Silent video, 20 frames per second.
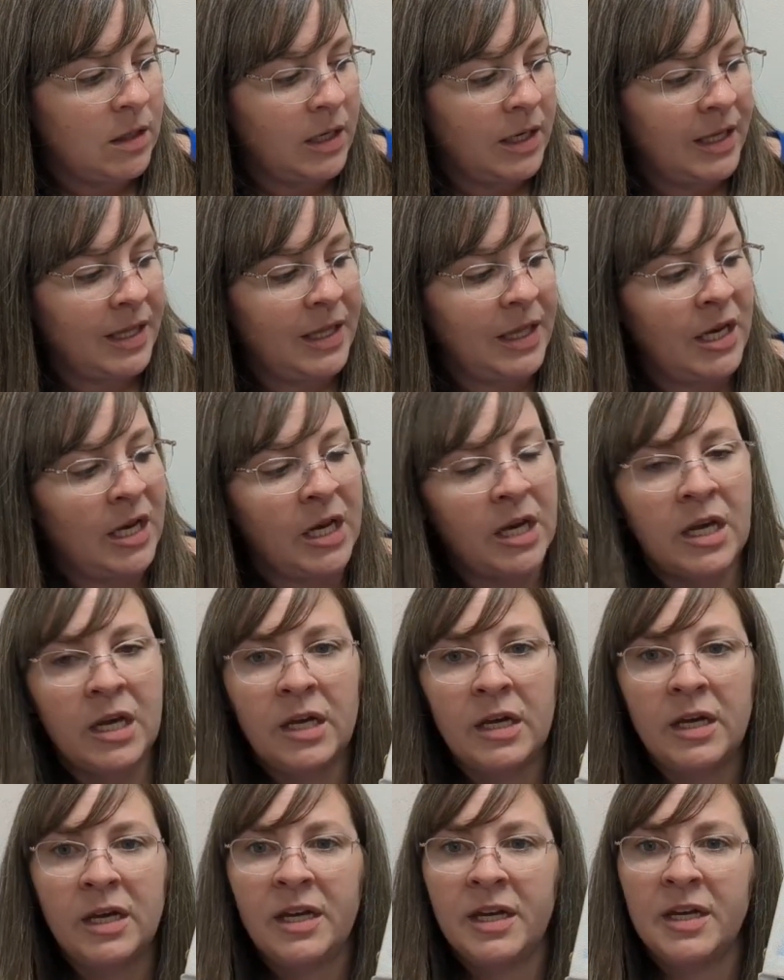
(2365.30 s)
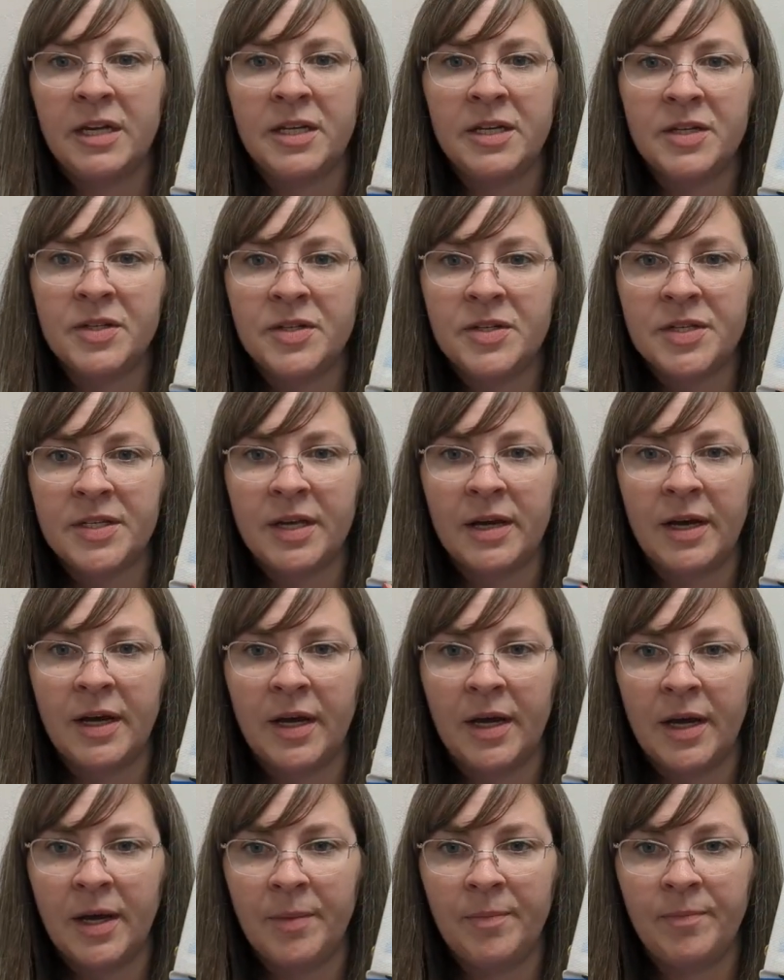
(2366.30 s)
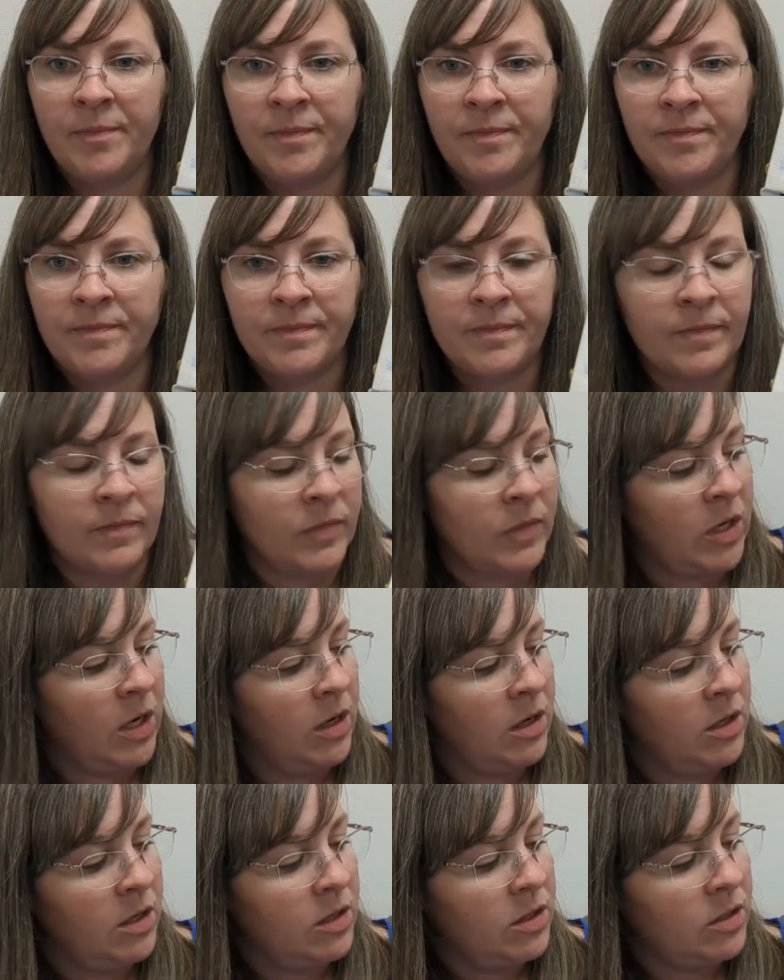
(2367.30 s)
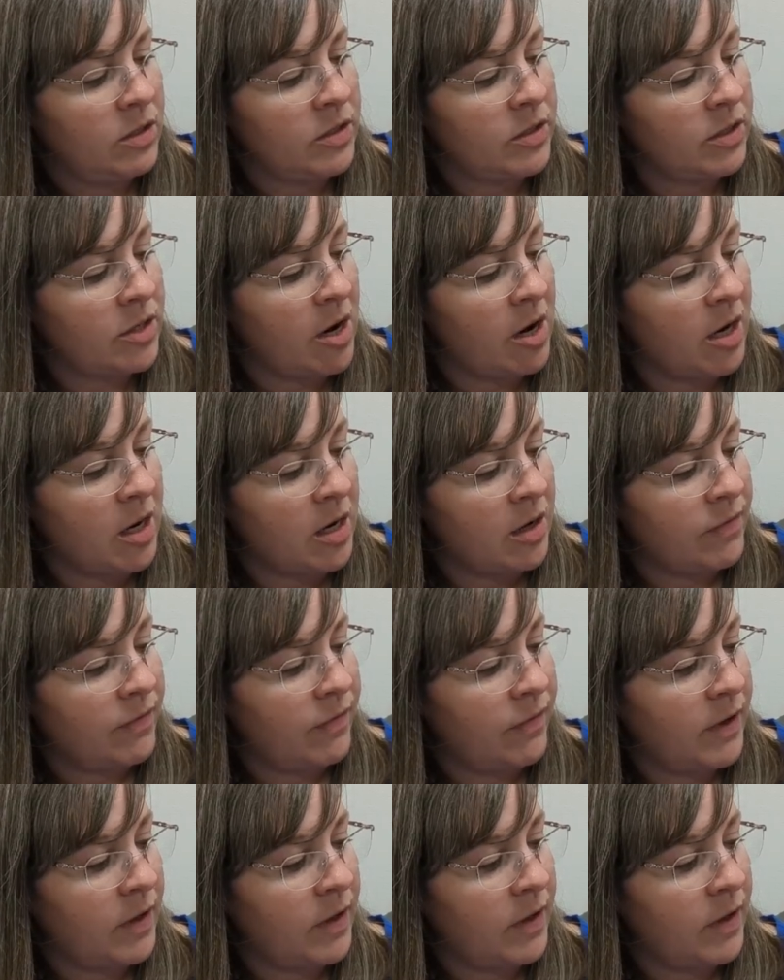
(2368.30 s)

I think his um, scarf,